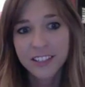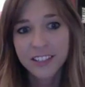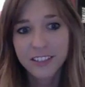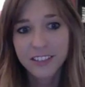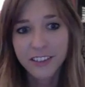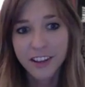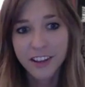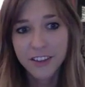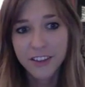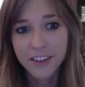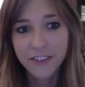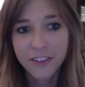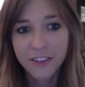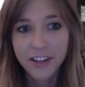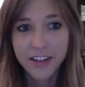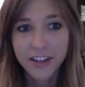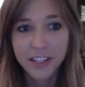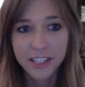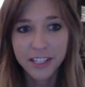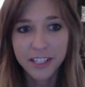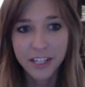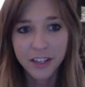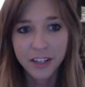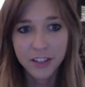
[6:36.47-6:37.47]
a lot of fun,
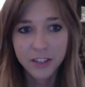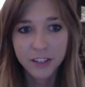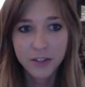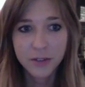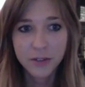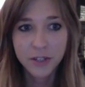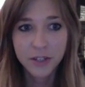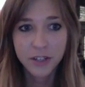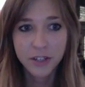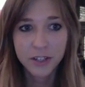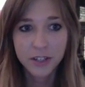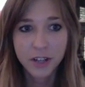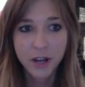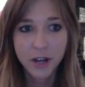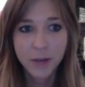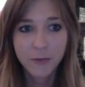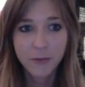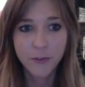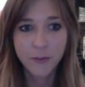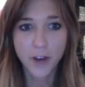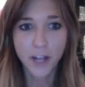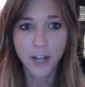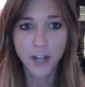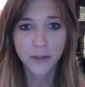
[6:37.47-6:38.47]
and it tells you who your
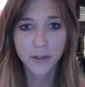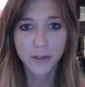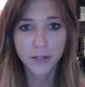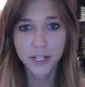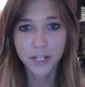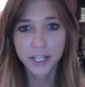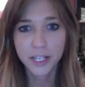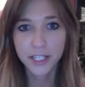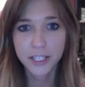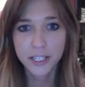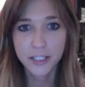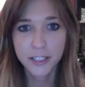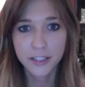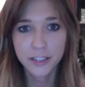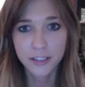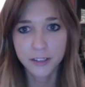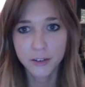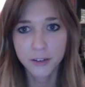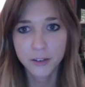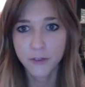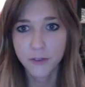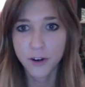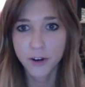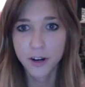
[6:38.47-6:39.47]
top follower is
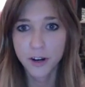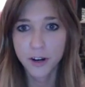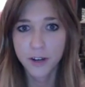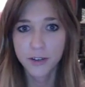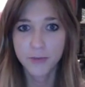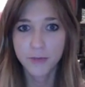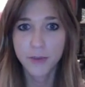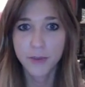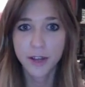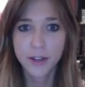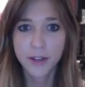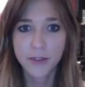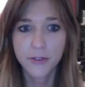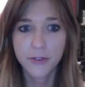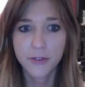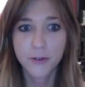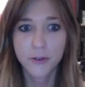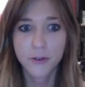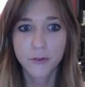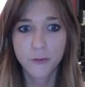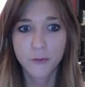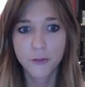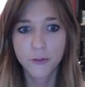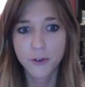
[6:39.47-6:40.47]
so far in the month
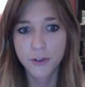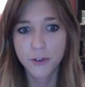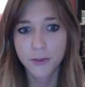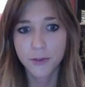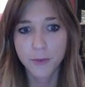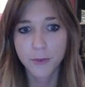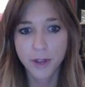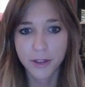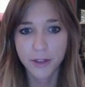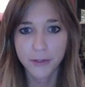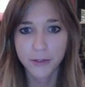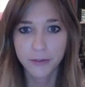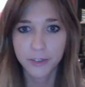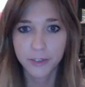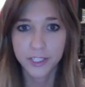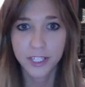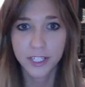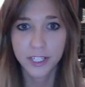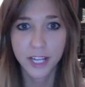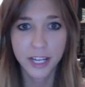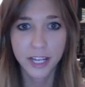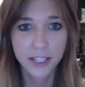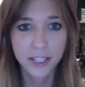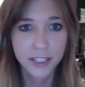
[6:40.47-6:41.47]
or for the month
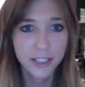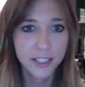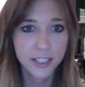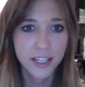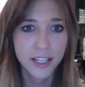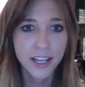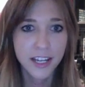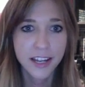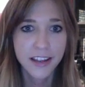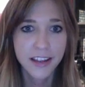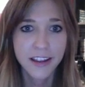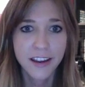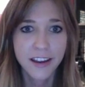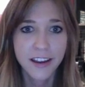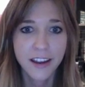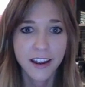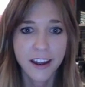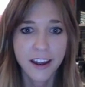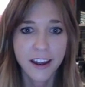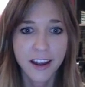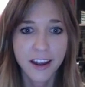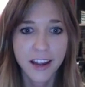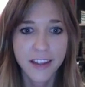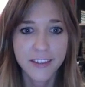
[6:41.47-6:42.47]
once it ends,
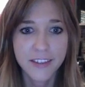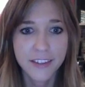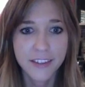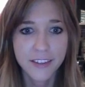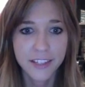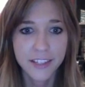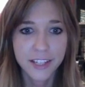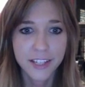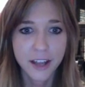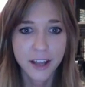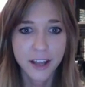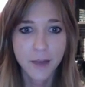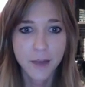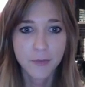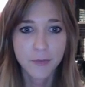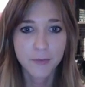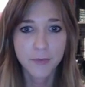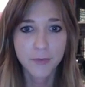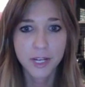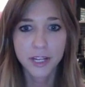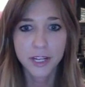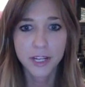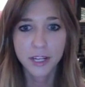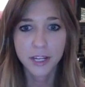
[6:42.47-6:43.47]
and then the top
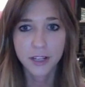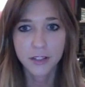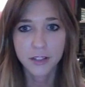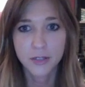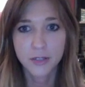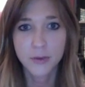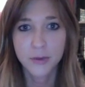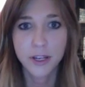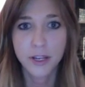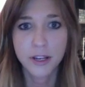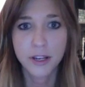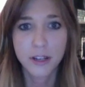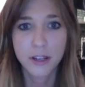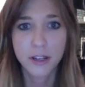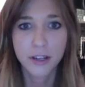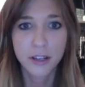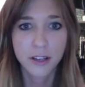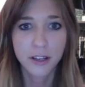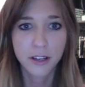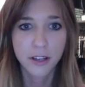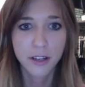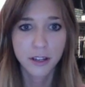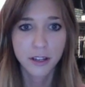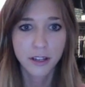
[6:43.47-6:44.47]
media tweet,
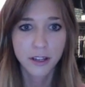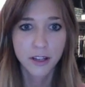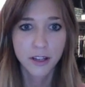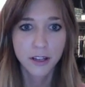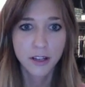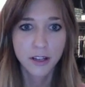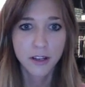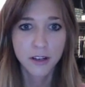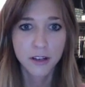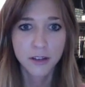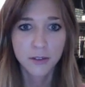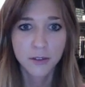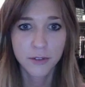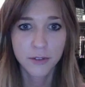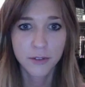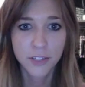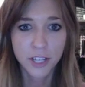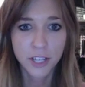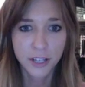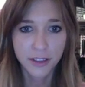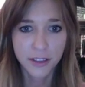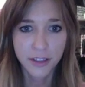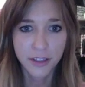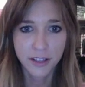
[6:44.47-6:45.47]

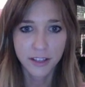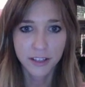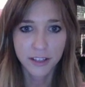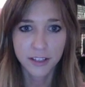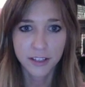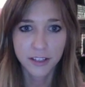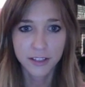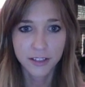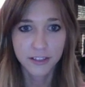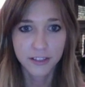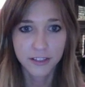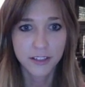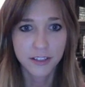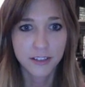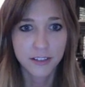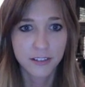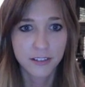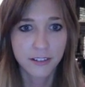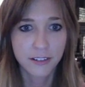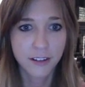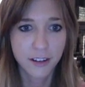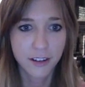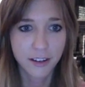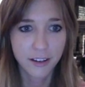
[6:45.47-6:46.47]
which I think is
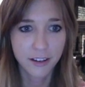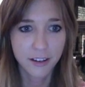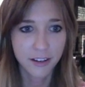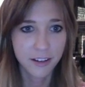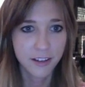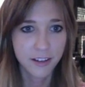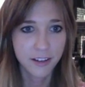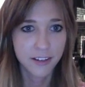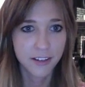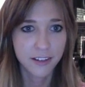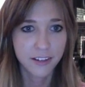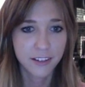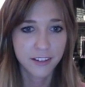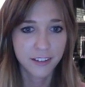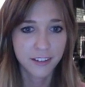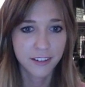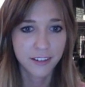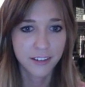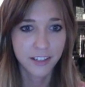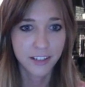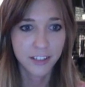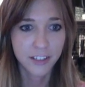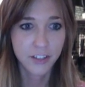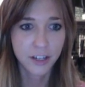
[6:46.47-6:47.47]

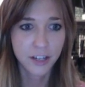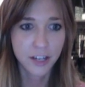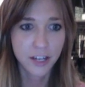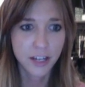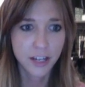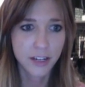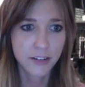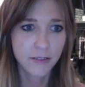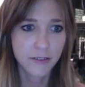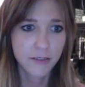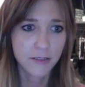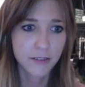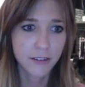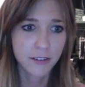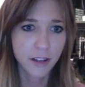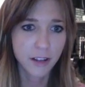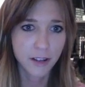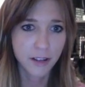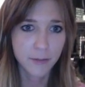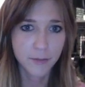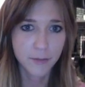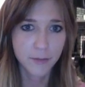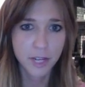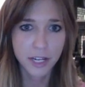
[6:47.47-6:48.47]
great, and
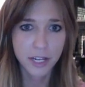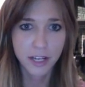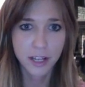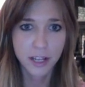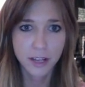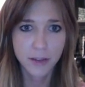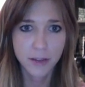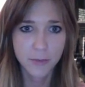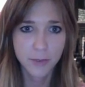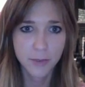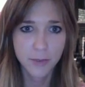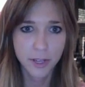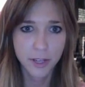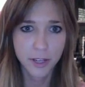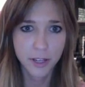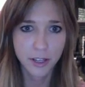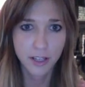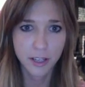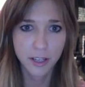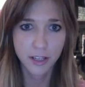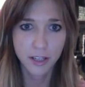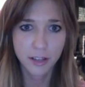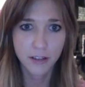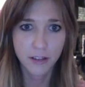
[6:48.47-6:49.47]
media
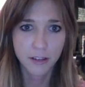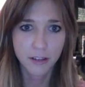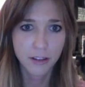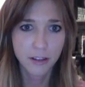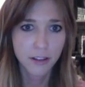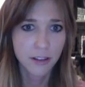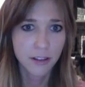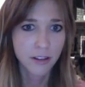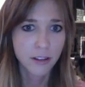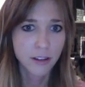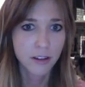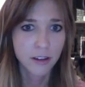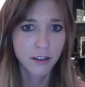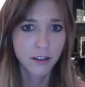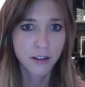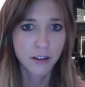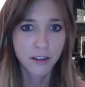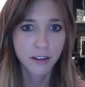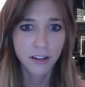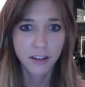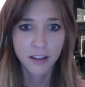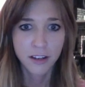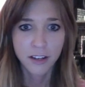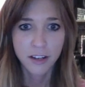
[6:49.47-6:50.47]
being
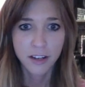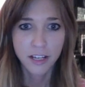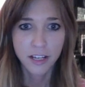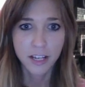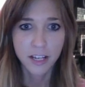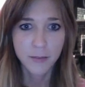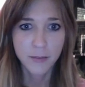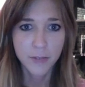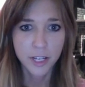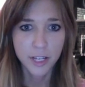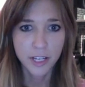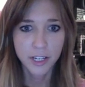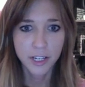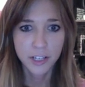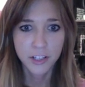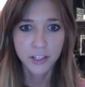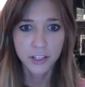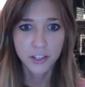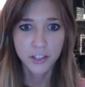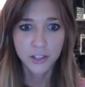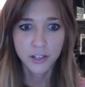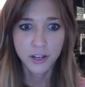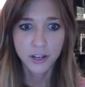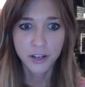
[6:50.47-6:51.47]

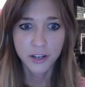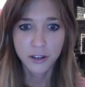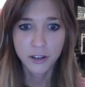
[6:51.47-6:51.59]
image,